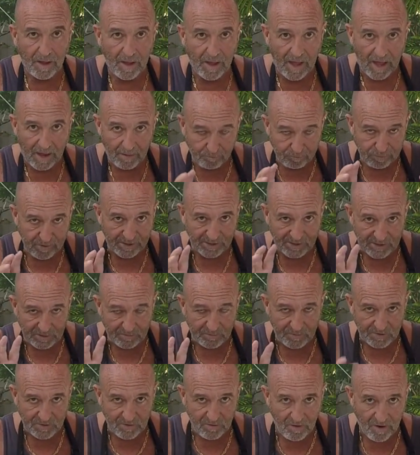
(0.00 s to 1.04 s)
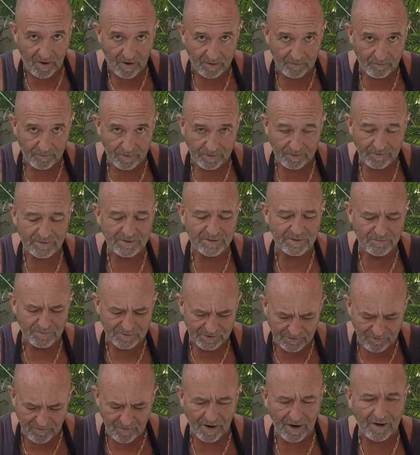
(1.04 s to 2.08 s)
And please subscribe.
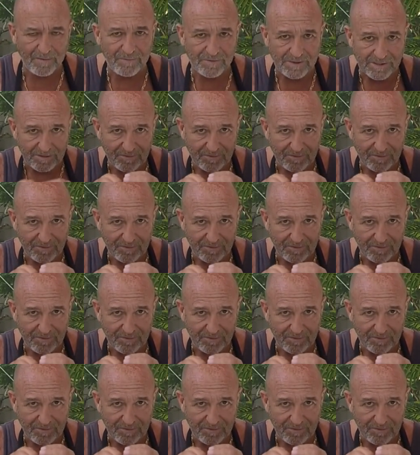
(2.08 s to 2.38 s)
Subscribe.